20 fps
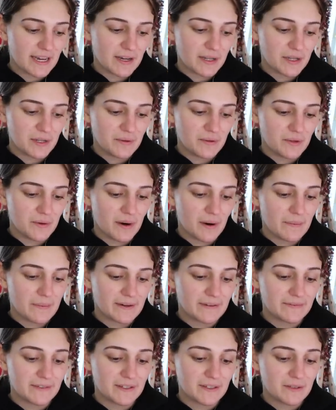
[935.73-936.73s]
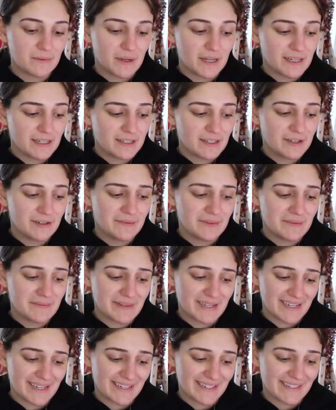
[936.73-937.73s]
to tell you, you are one of the sweetest human
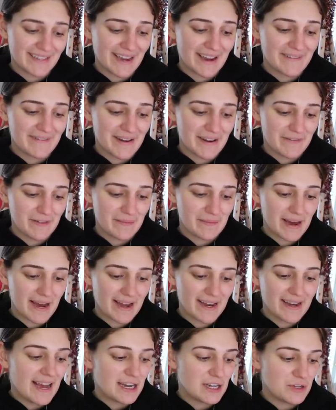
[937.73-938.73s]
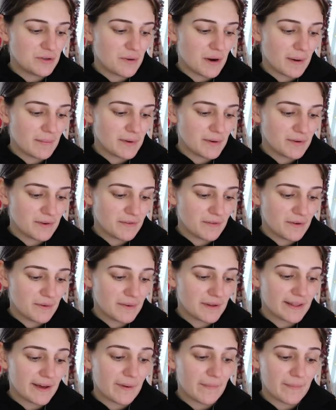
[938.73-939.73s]
beings I have ever met, and you are beautiful
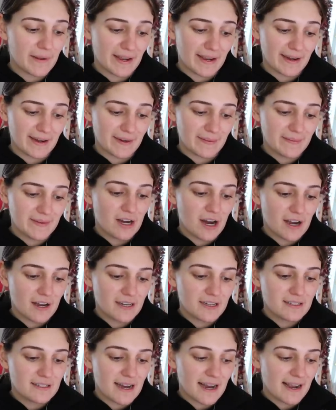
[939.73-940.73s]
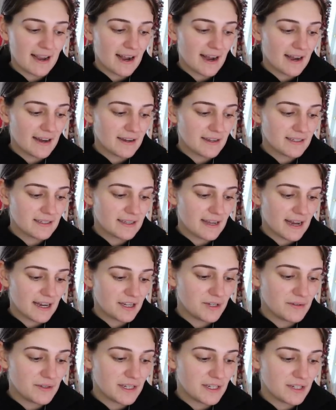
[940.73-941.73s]
without makeup. Not gonna lie, kinda
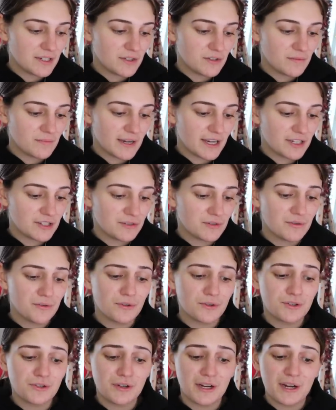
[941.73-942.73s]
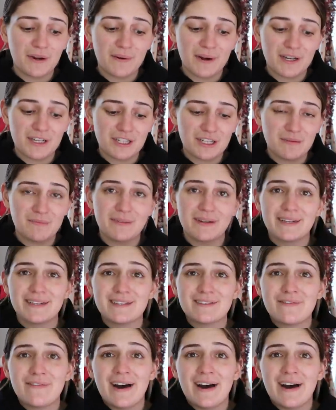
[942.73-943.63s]
sad you didn't do my truth or drink question, but it's